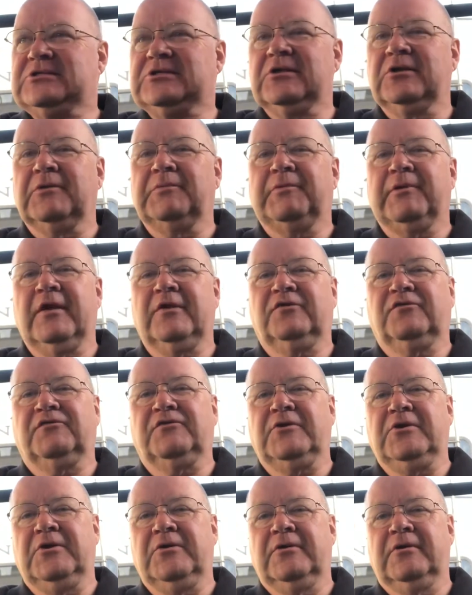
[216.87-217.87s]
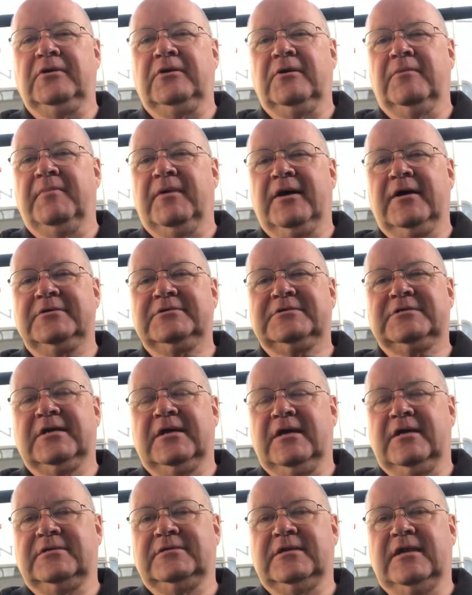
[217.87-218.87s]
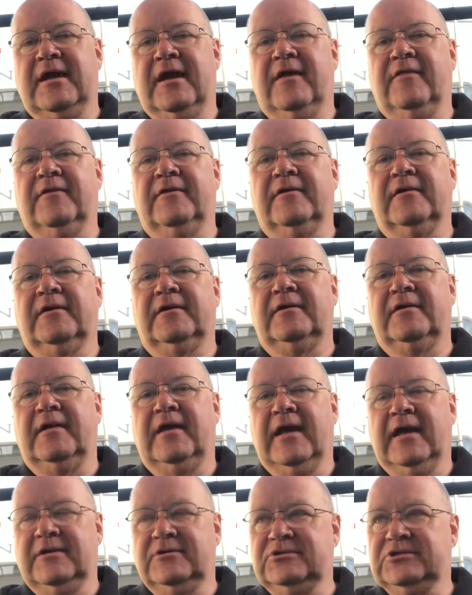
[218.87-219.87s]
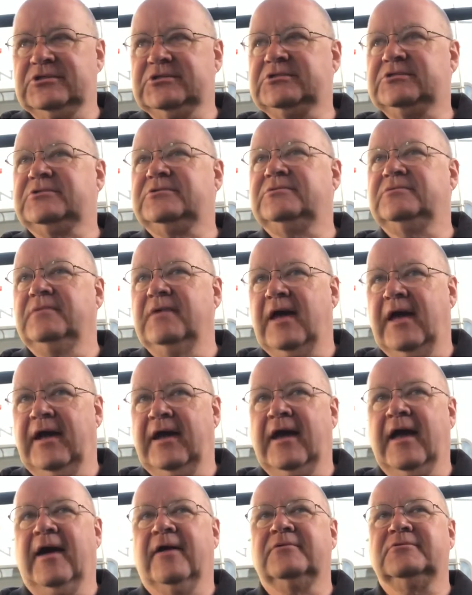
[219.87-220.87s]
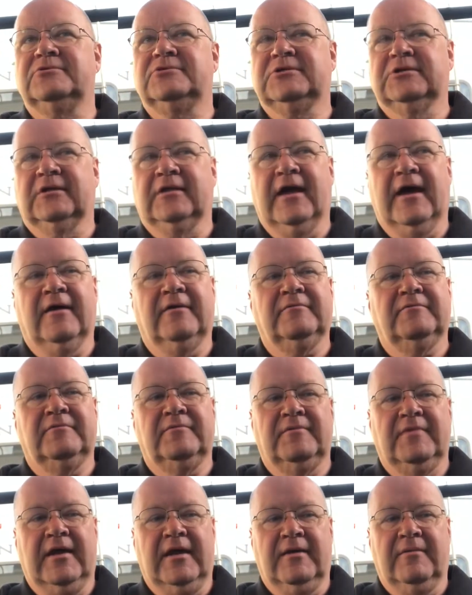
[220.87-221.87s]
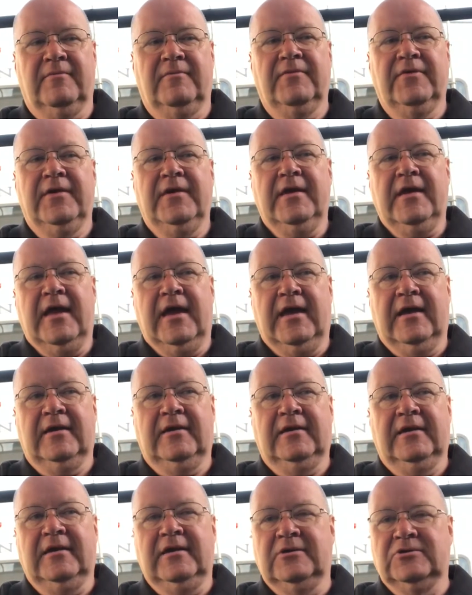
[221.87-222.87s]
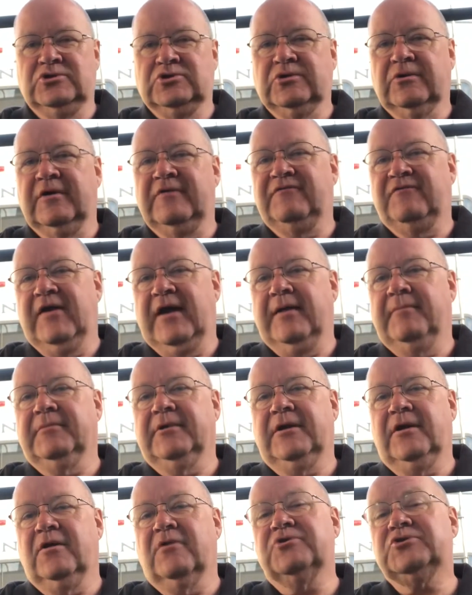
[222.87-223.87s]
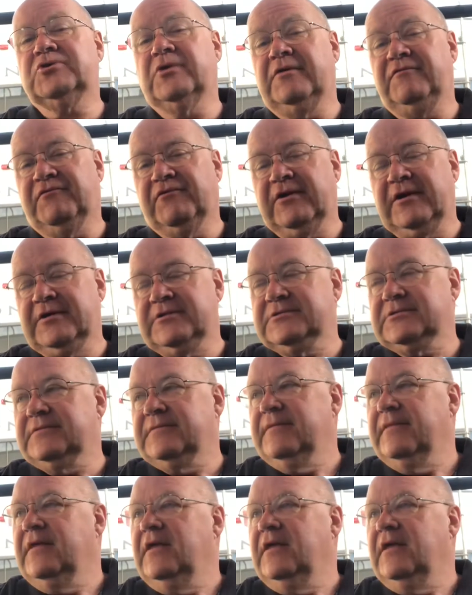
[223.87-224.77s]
still a place for you and your buds to get together and just hang out and chill out and enjoy family or enjoy friends.